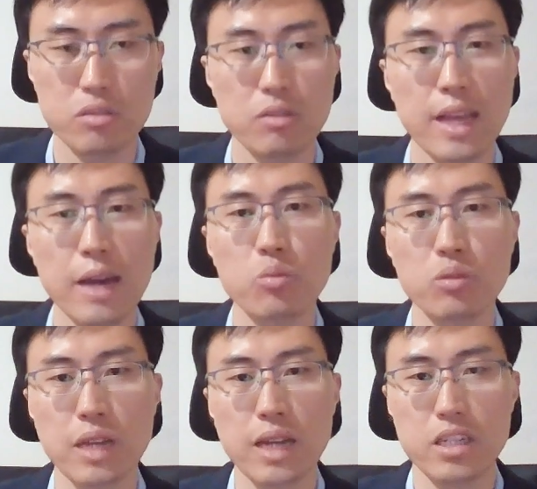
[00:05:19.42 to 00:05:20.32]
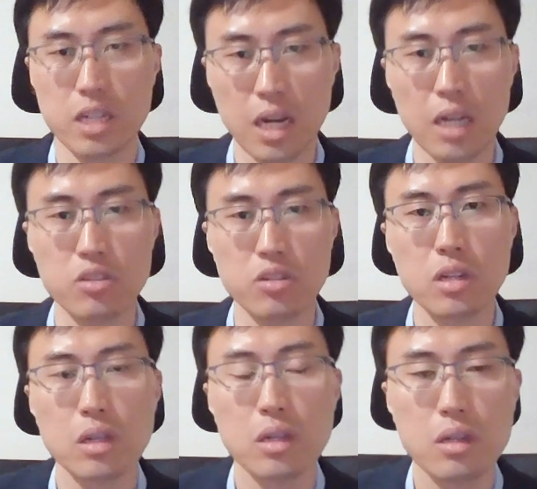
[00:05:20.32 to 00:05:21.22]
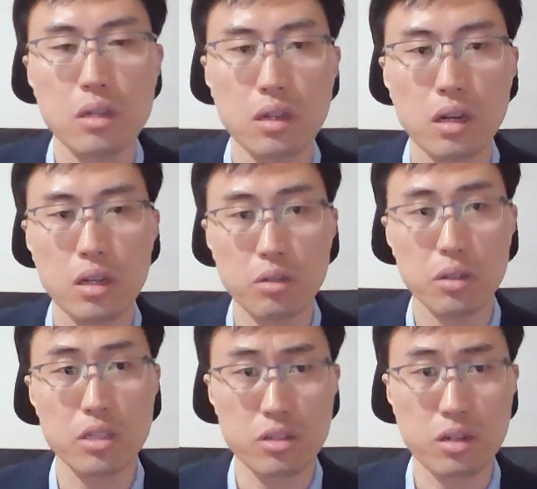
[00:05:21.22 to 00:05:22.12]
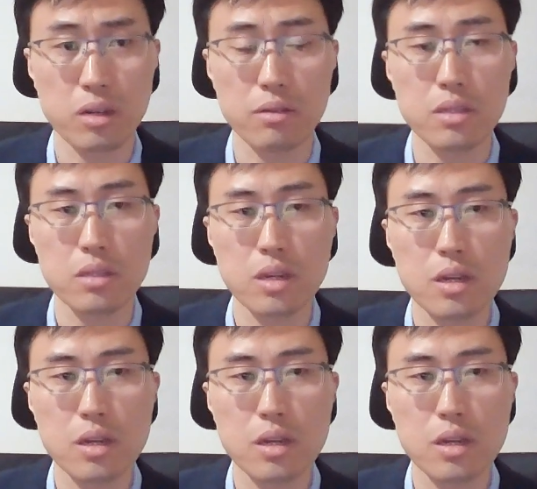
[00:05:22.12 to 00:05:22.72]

So that would undercut a nuclear deterrent.